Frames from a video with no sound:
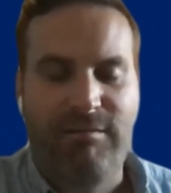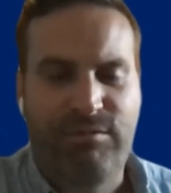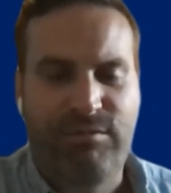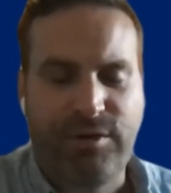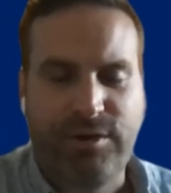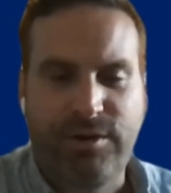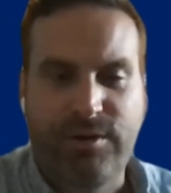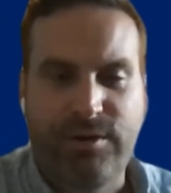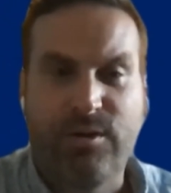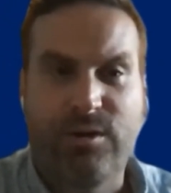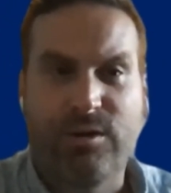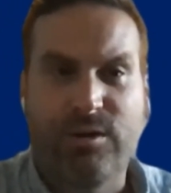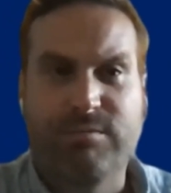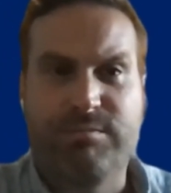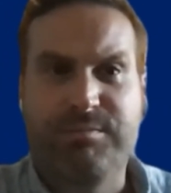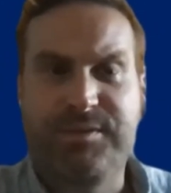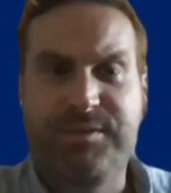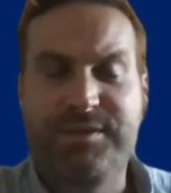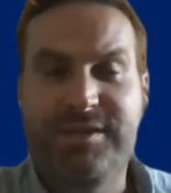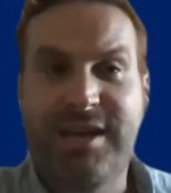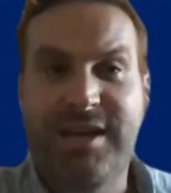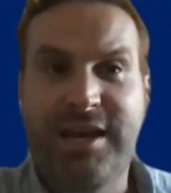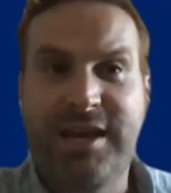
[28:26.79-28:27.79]
For your
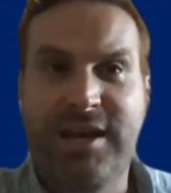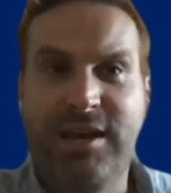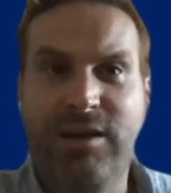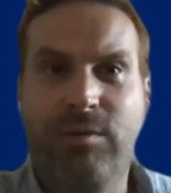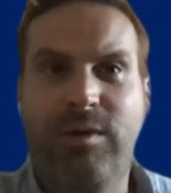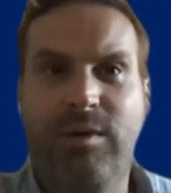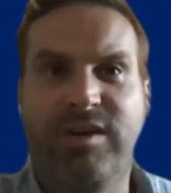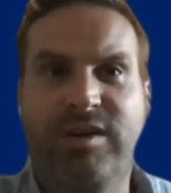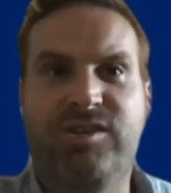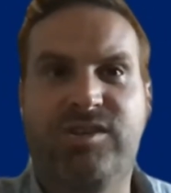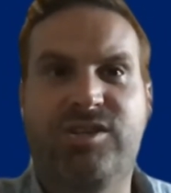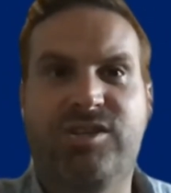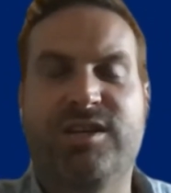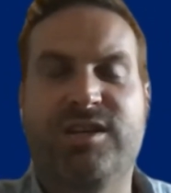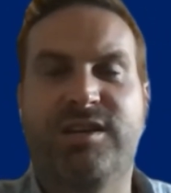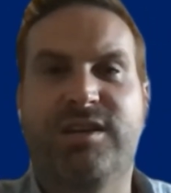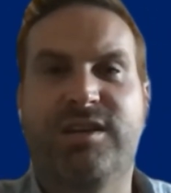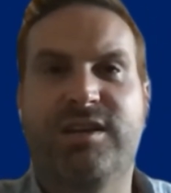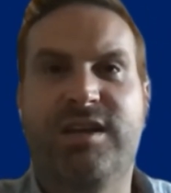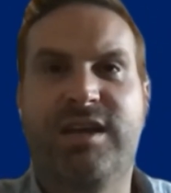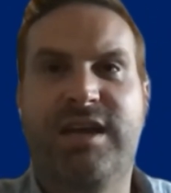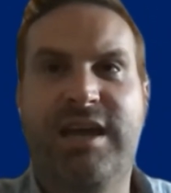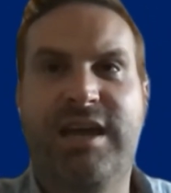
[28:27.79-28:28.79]
second
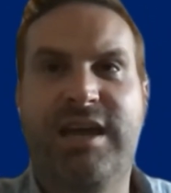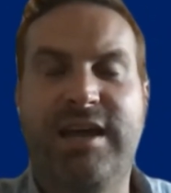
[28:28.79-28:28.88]
question,